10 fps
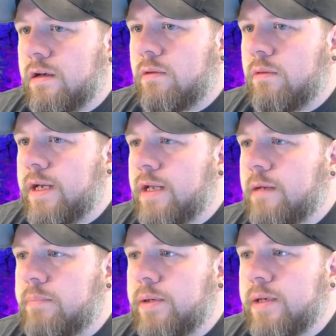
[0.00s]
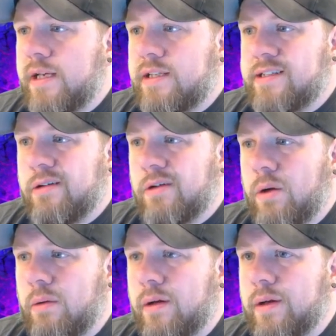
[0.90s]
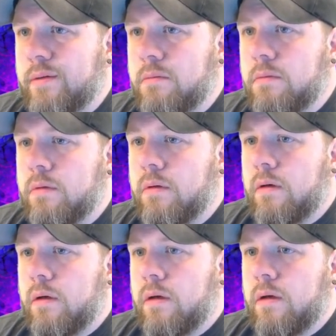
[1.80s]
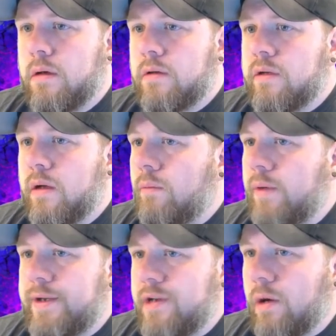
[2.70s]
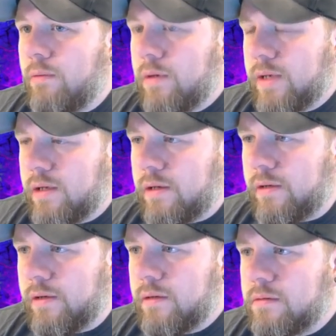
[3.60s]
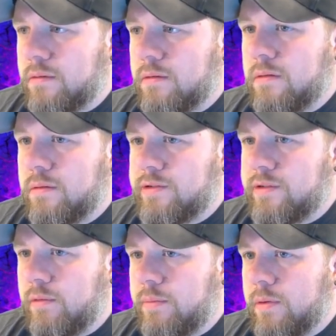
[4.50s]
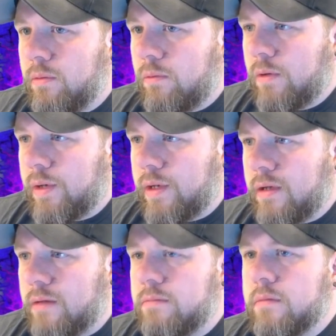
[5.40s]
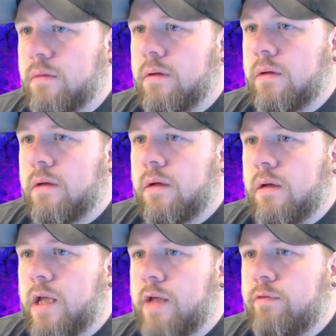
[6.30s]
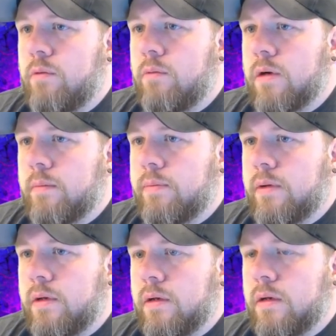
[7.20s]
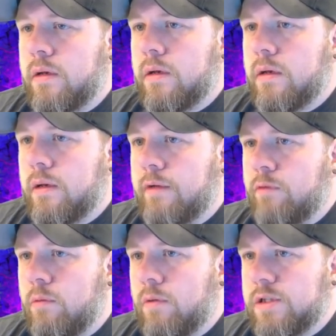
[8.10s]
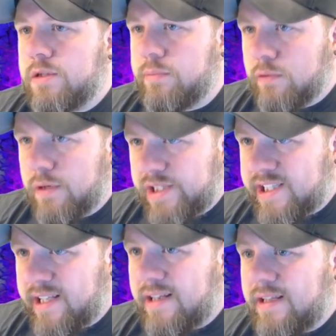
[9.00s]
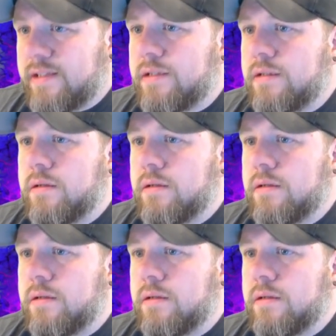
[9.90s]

it, we need to put a 0 in. We don't want to clear it, so we put a 1 in. If we want to preset it,